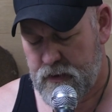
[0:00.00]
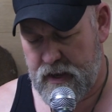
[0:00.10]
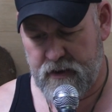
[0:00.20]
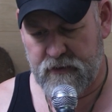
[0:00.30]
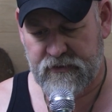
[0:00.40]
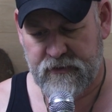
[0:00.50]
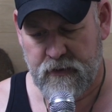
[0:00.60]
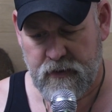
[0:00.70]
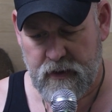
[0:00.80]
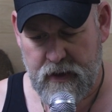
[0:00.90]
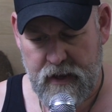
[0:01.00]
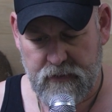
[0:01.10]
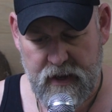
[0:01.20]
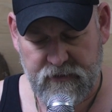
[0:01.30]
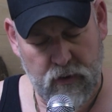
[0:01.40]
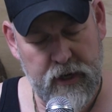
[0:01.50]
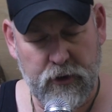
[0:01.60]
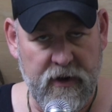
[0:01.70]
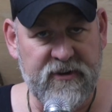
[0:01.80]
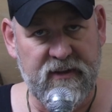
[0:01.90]
is it's going to
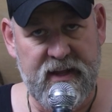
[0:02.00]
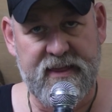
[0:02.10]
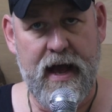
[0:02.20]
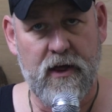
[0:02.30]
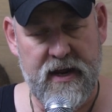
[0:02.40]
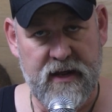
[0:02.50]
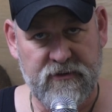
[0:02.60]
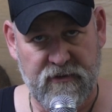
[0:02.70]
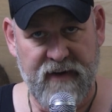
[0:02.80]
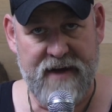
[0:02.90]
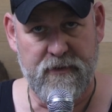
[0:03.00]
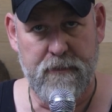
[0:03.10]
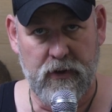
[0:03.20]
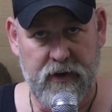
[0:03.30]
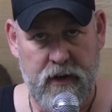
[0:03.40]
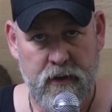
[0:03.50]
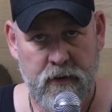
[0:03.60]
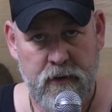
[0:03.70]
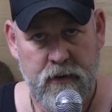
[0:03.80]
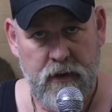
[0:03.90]
increase lethality and survivability.
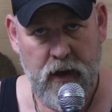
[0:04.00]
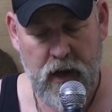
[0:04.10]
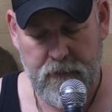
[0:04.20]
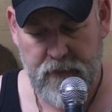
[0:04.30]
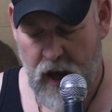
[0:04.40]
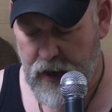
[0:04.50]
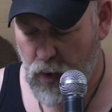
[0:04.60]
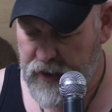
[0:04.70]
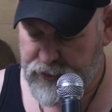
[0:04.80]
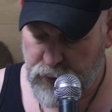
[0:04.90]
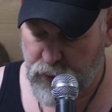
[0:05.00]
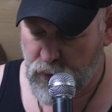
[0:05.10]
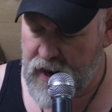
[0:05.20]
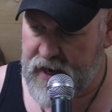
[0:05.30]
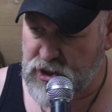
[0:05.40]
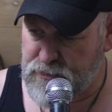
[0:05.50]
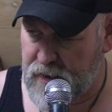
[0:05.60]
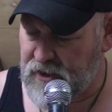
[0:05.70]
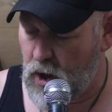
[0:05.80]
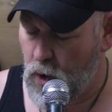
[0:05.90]
Not only through the range,
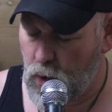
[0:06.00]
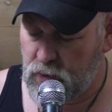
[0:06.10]
but the whole